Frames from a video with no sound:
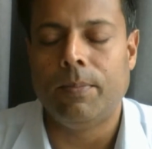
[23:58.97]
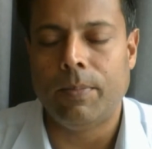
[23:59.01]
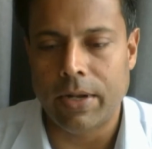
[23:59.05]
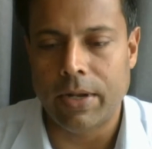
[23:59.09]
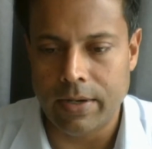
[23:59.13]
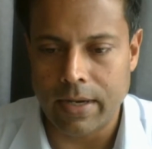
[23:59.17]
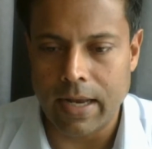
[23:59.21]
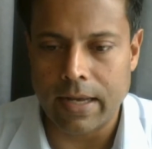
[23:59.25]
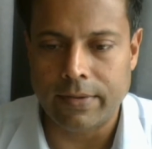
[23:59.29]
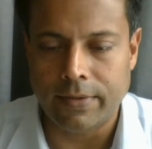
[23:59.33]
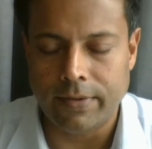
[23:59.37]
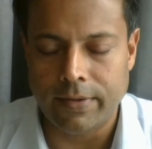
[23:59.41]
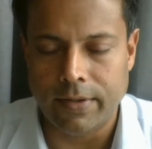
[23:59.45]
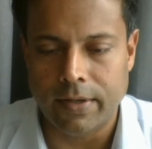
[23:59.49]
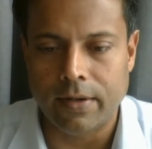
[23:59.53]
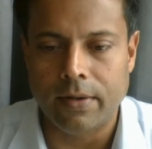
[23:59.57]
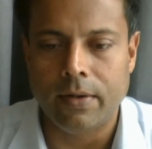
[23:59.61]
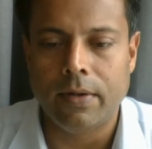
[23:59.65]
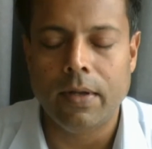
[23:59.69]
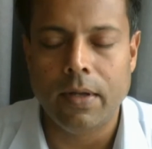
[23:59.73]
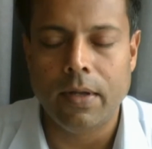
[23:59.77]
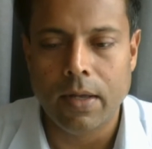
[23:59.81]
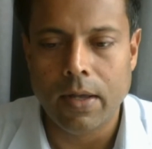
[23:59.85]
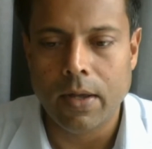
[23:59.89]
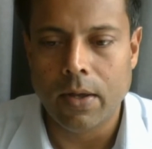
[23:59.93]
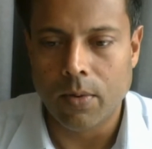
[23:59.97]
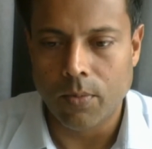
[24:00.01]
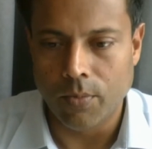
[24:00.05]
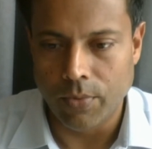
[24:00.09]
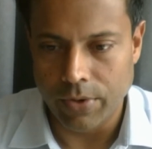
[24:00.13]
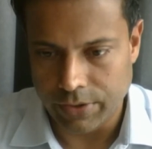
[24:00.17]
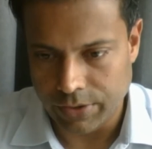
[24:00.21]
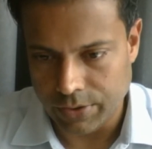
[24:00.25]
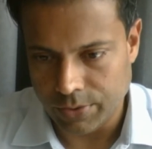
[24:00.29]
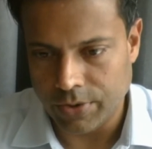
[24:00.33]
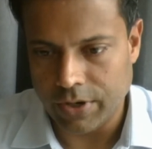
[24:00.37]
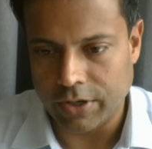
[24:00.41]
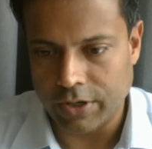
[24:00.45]
but next year
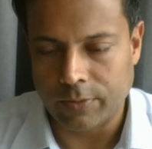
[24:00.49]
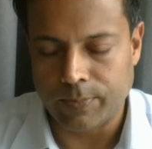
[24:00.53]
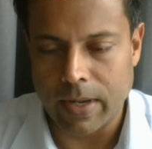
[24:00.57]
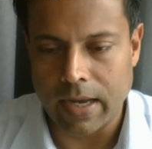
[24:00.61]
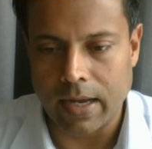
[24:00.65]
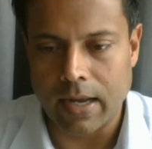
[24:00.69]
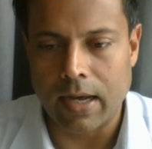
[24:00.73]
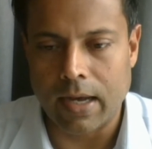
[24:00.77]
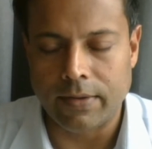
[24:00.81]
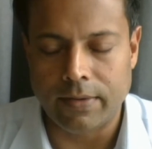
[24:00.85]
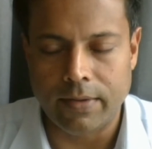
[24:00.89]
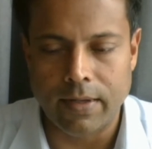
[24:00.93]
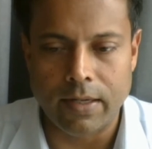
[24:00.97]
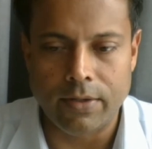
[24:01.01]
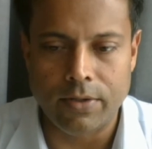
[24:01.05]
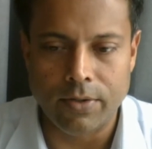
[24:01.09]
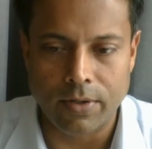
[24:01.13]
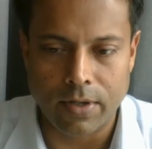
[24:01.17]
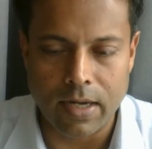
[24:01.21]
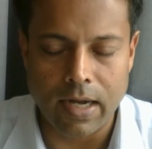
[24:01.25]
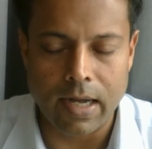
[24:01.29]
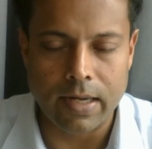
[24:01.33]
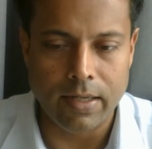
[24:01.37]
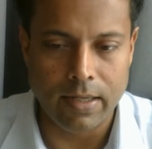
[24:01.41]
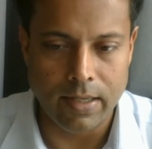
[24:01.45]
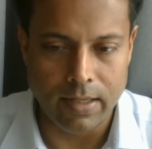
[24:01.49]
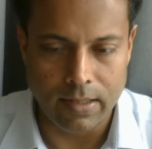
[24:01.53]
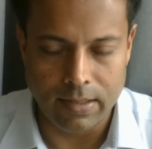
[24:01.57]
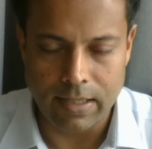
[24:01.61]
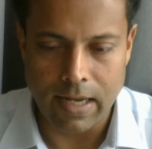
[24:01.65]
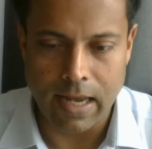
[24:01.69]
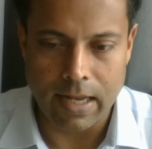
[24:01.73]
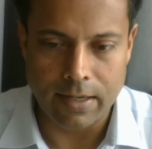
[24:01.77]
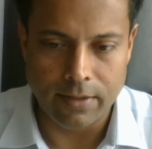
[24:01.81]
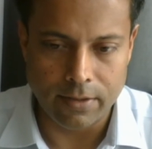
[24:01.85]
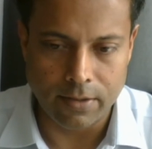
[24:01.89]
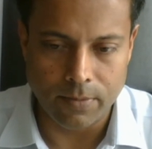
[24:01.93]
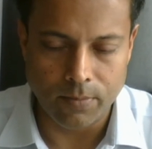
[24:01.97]
we do expect ASEAN to cut in
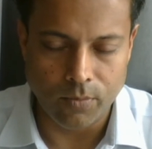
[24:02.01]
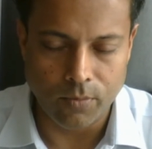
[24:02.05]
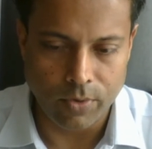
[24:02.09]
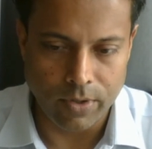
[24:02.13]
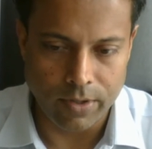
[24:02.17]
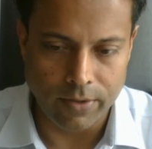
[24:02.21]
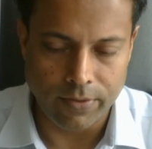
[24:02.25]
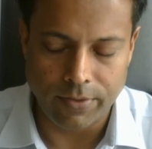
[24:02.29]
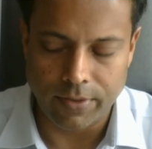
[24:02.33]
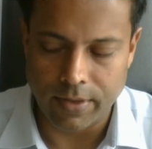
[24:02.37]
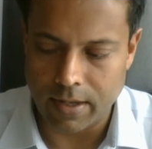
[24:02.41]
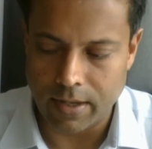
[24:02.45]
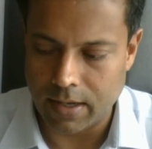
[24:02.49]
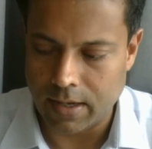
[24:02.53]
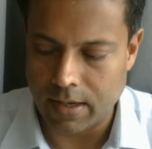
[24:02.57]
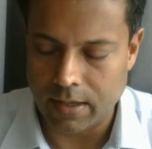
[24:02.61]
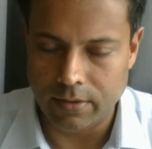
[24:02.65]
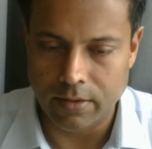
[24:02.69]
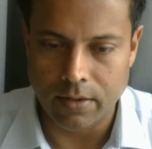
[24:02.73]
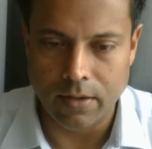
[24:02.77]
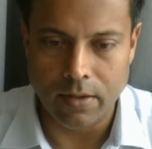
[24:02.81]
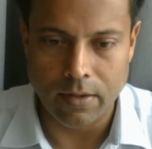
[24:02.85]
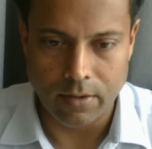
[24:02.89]
tandem with uh,